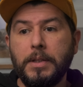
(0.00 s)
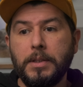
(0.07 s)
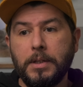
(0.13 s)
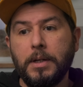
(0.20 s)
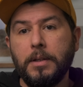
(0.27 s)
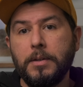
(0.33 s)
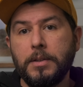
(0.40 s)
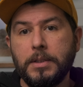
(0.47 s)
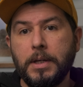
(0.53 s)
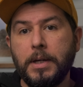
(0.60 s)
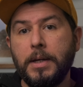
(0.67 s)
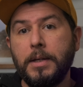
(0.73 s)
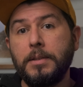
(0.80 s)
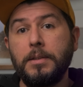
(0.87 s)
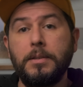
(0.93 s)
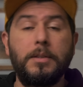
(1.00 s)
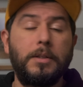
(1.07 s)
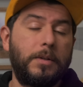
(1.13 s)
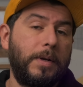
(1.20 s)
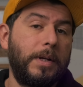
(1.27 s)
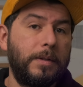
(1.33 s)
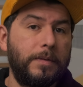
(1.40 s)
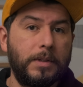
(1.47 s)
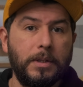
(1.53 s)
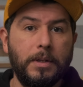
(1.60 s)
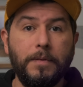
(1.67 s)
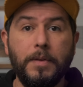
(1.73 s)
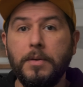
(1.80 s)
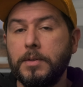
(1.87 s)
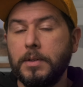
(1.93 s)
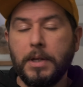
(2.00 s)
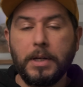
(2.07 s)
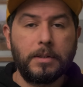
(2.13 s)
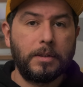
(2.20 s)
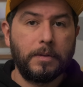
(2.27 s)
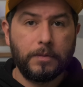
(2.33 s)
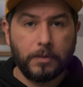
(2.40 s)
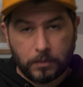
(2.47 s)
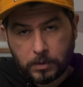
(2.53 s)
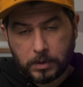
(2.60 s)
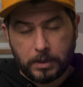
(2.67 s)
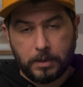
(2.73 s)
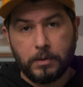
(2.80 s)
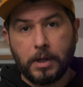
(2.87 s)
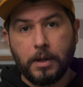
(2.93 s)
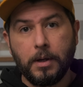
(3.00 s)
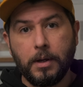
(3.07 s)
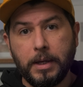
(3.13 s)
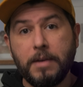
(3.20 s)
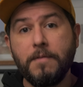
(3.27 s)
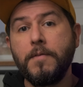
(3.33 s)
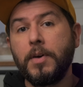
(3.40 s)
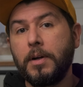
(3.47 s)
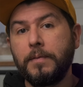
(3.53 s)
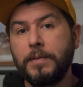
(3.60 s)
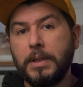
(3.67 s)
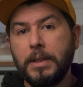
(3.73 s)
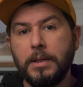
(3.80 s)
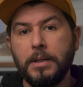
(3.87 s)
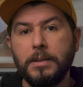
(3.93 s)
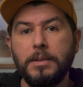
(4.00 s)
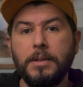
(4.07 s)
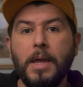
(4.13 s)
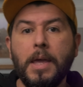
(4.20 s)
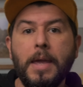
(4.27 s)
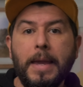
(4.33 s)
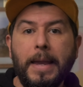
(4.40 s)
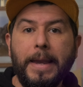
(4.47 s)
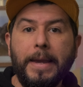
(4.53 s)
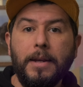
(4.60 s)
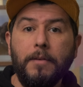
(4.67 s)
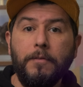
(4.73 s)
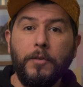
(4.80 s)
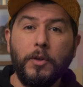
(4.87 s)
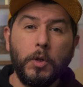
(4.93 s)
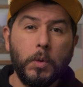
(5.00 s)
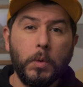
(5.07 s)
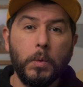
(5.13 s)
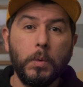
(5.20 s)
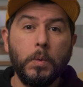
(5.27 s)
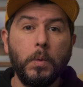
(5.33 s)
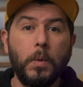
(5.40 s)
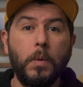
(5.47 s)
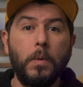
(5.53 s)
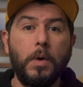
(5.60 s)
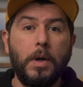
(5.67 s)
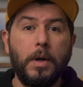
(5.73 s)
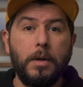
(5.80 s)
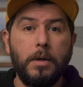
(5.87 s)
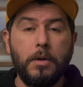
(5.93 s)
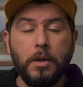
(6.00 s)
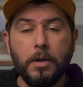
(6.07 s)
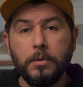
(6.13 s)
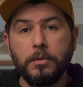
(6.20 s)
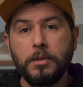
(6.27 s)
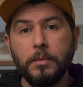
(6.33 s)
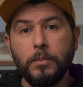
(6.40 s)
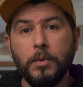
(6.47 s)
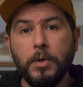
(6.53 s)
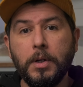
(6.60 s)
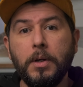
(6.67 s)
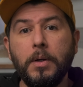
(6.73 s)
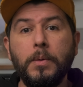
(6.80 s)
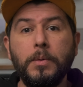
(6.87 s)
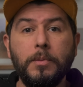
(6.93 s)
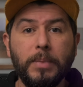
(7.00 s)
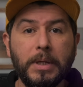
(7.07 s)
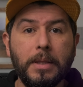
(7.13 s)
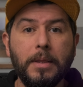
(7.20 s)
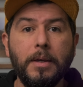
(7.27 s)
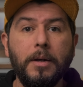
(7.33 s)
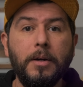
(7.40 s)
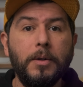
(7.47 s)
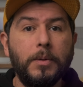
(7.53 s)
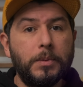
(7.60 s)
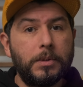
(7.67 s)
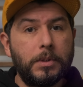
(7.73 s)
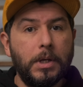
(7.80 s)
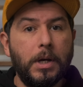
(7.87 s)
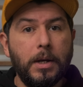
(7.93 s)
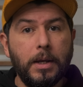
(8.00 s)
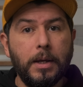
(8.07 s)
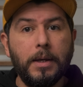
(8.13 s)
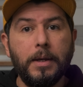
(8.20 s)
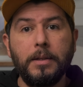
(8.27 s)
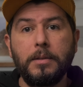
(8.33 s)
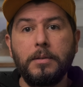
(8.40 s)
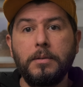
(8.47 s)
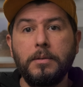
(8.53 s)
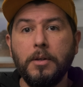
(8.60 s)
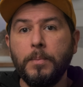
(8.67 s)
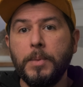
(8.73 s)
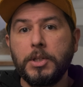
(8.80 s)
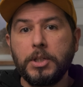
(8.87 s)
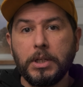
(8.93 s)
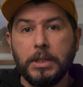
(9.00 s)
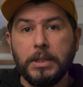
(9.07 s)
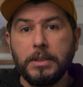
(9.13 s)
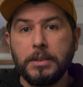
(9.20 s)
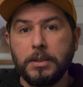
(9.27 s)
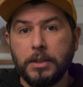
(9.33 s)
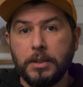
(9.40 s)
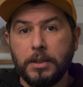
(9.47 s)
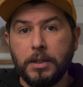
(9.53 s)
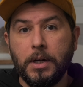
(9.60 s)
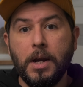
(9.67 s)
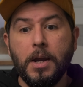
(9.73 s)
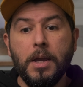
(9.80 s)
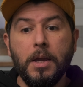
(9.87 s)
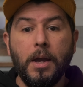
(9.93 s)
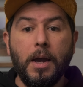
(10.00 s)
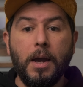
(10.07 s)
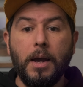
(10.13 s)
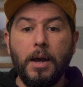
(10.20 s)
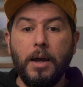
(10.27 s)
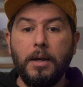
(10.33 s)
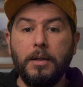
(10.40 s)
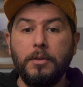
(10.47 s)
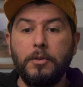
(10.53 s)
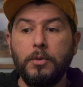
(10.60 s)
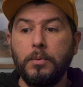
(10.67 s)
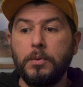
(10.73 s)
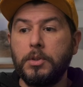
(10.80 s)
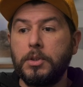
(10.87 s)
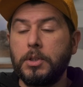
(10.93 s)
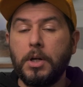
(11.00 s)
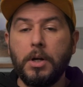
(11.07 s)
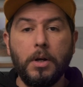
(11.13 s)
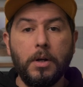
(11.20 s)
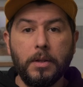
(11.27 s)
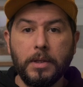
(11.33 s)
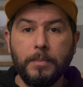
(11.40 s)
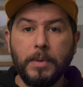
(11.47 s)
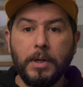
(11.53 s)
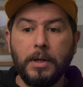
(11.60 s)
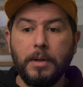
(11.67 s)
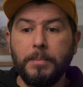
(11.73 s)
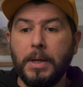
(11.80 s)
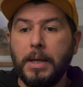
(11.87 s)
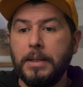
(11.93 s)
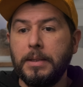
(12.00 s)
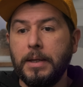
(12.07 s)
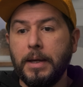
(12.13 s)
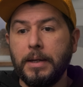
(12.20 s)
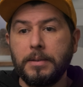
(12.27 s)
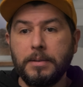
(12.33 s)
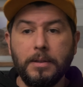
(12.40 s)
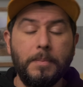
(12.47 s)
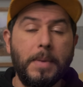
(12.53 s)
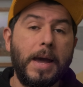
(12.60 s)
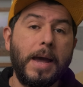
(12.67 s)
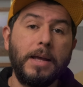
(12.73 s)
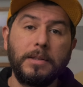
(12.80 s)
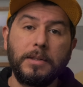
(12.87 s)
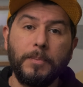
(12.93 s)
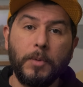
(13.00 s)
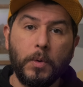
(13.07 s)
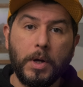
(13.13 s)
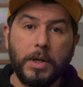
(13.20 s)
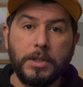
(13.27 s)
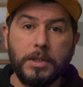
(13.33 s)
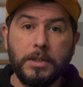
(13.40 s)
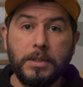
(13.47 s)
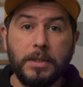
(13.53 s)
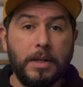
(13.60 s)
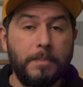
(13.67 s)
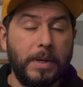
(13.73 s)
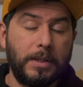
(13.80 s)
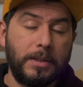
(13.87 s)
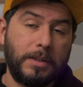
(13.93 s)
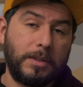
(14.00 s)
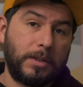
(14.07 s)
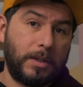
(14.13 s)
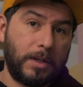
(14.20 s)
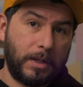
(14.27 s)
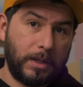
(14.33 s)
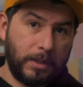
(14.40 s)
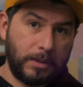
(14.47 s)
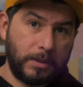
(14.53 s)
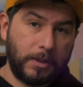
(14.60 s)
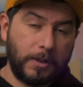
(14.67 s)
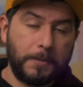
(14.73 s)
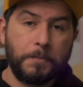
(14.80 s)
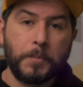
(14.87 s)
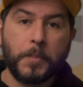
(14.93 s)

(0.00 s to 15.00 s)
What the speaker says: It's color science, it's the creative stuff. There's a lot of stuff involved in this. And if you know someone who's been there, who's done it, it's so much easier to just call them up, text them, ask them questions, and to make things a lot easier.